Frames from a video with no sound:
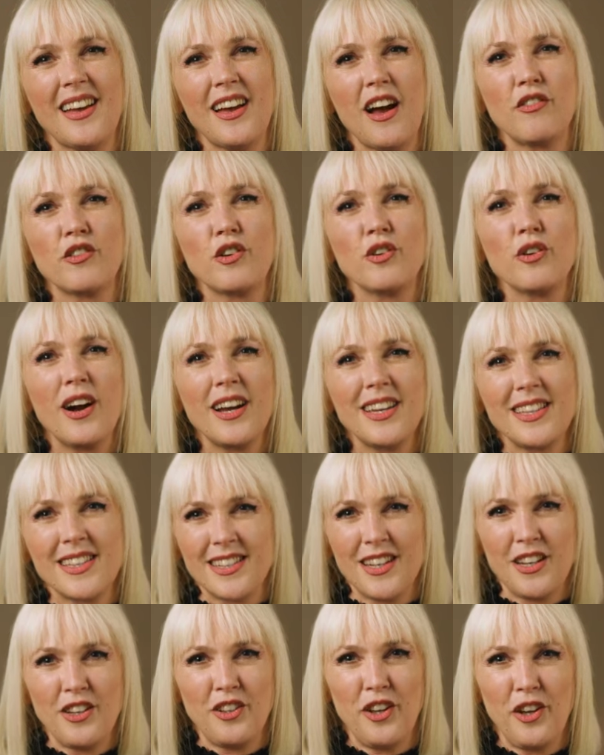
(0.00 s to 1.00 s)
of Christ
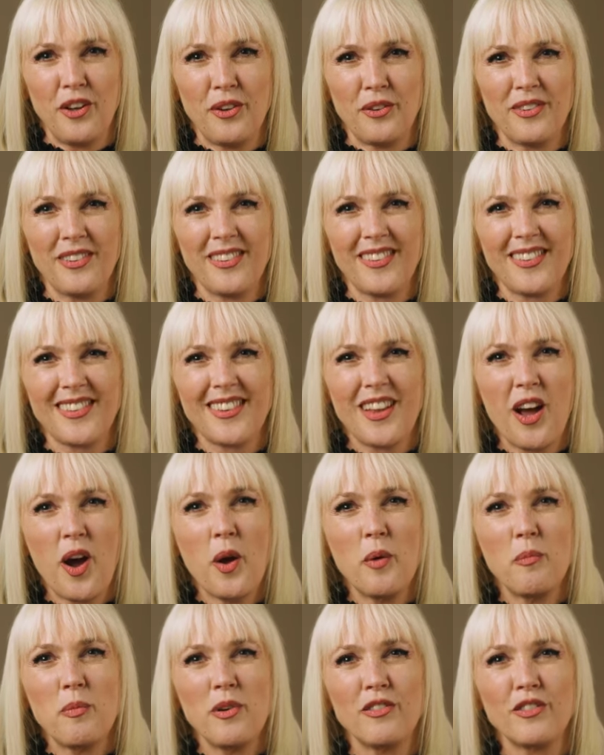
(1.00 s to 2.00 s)
in you, the
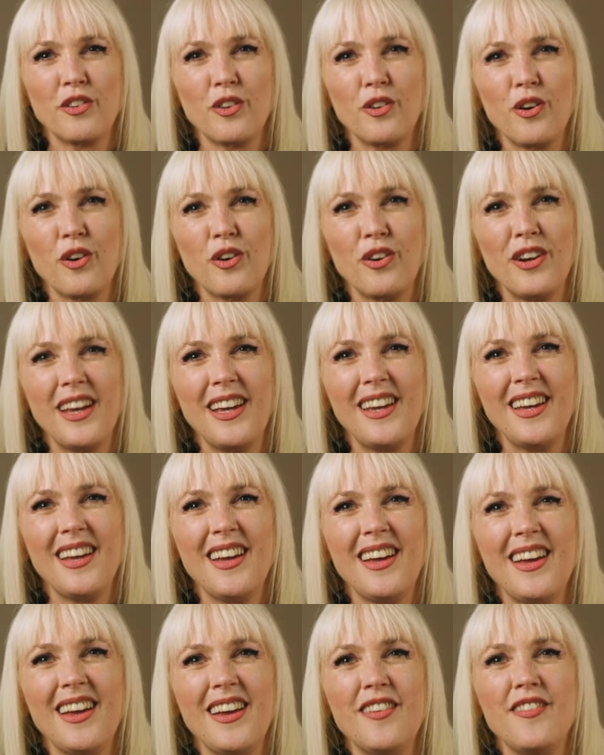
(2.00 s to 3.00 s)
hope of glory,
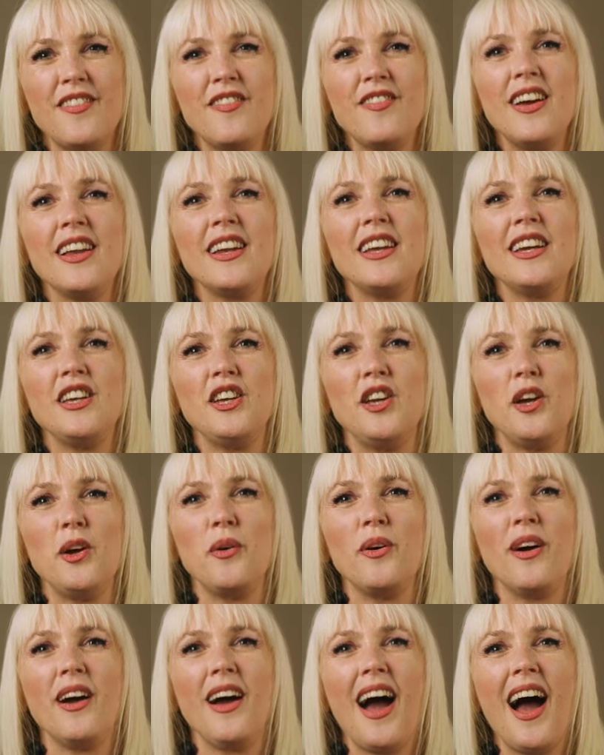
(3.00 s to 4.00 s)
filling you
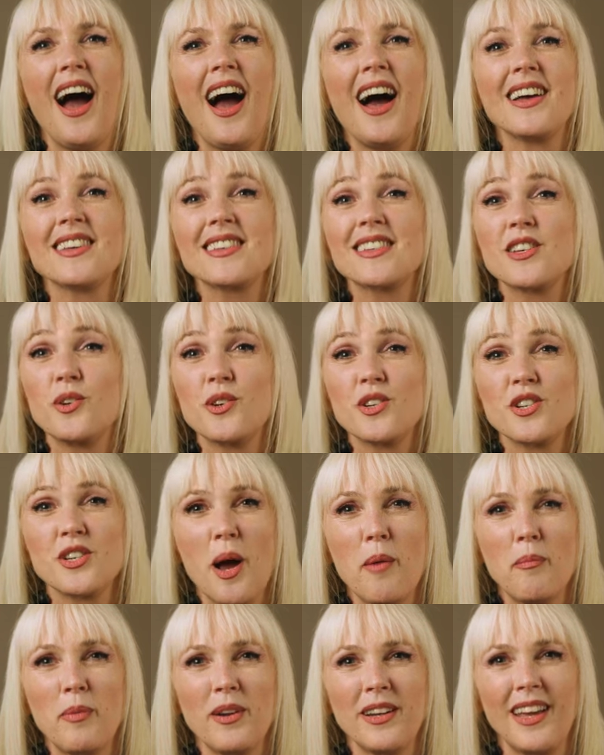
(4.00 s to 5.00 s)
as your
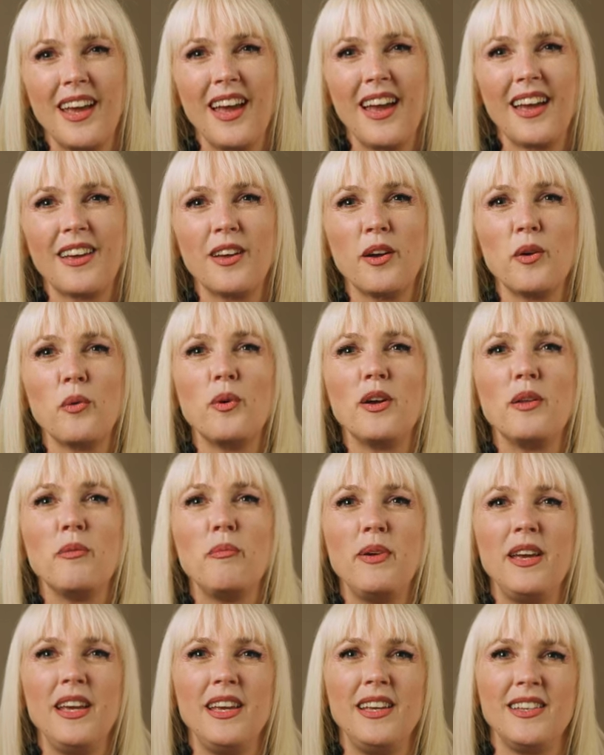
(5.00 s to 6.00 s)
shepherd king with
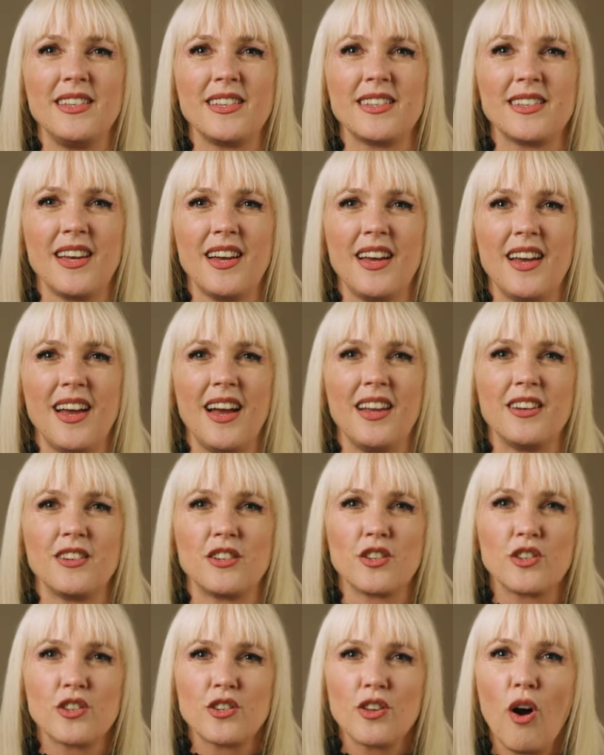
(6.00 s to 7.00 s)
peace and
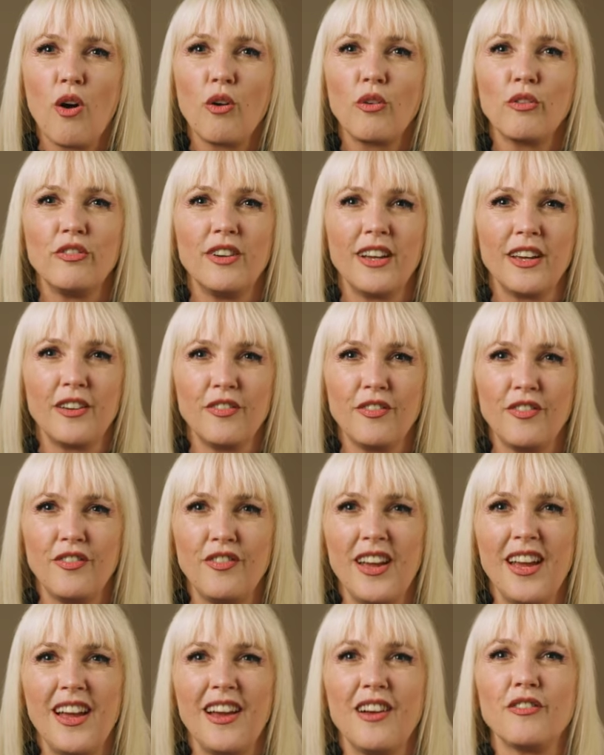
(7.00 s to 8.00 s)
dissolving
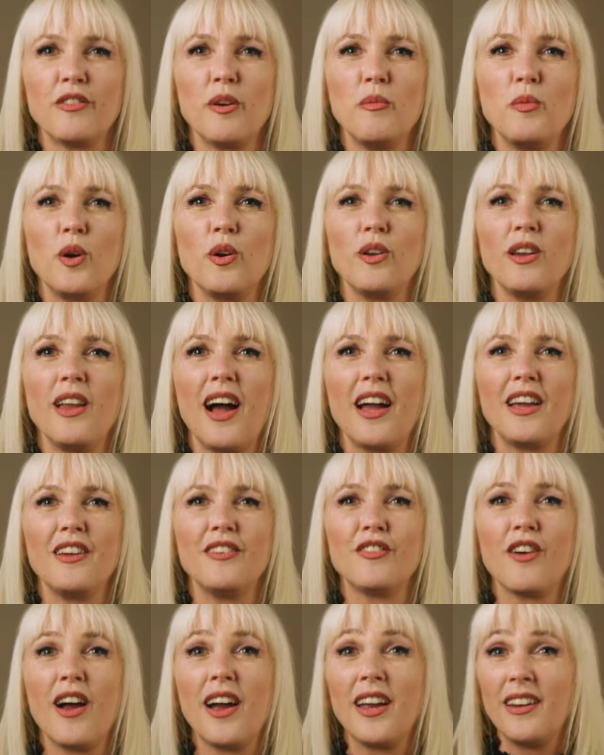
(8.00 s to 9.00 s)
fear from your
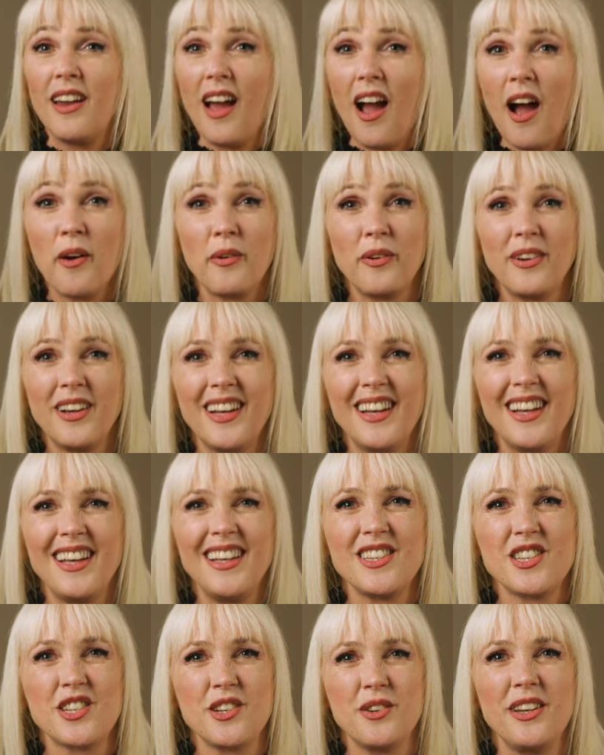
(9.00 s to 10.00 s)
life. Right now,
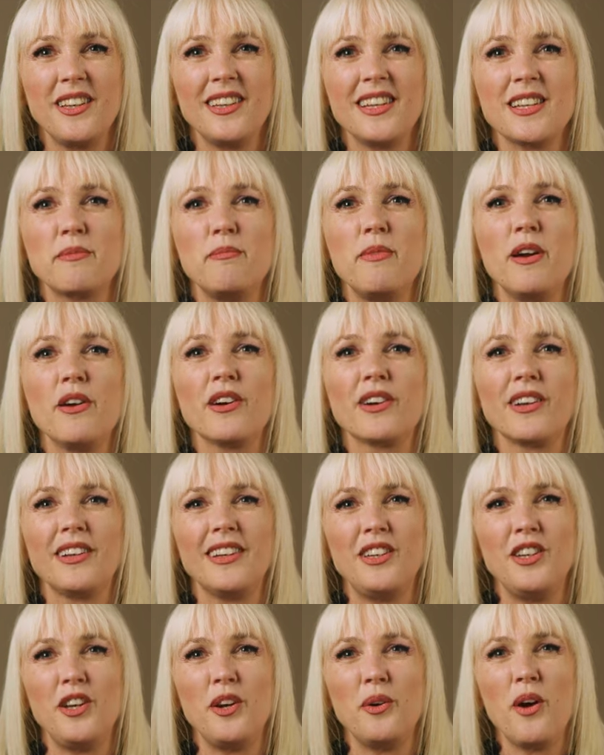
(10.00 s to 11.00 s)
he's doing this miracle
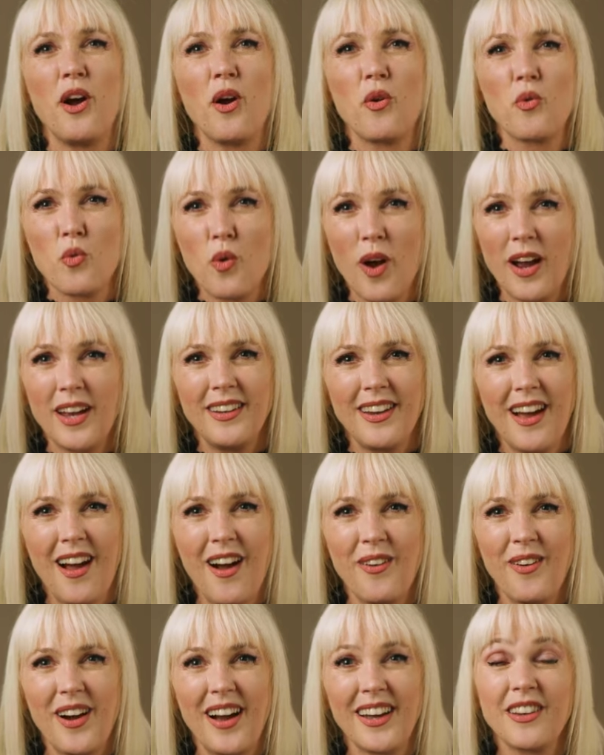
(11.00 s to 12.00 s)
in you. Right
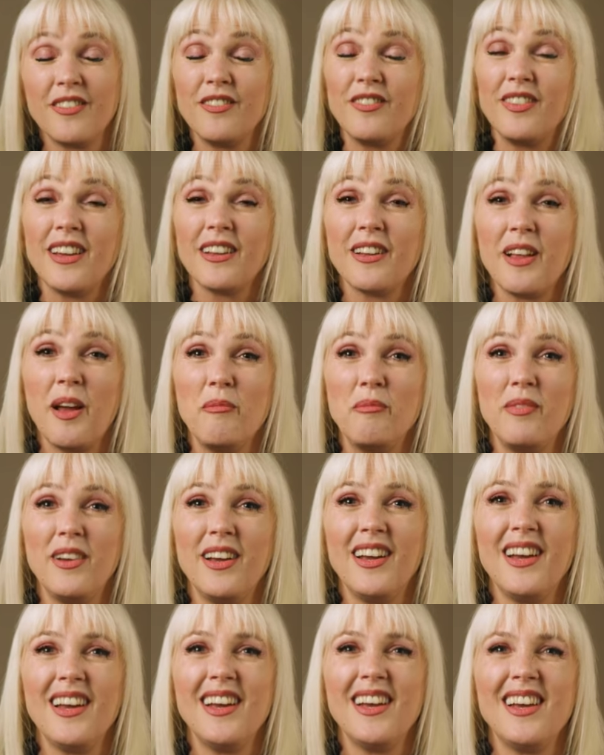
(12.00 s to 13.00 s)
now, I can feel him.
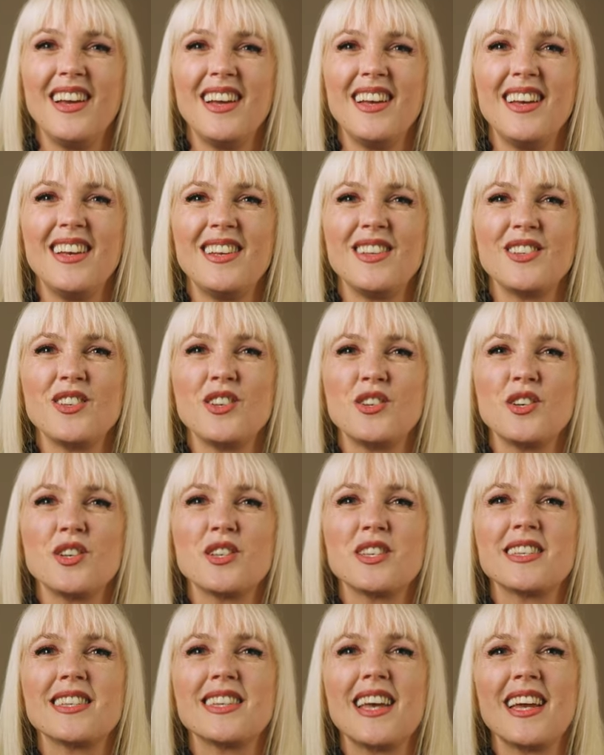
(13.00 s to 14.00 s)
So
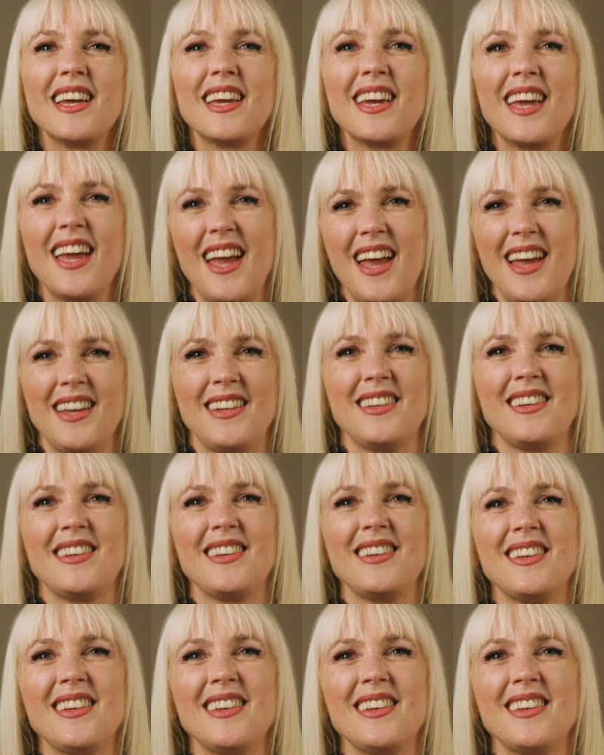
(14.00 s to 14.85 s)
just sink in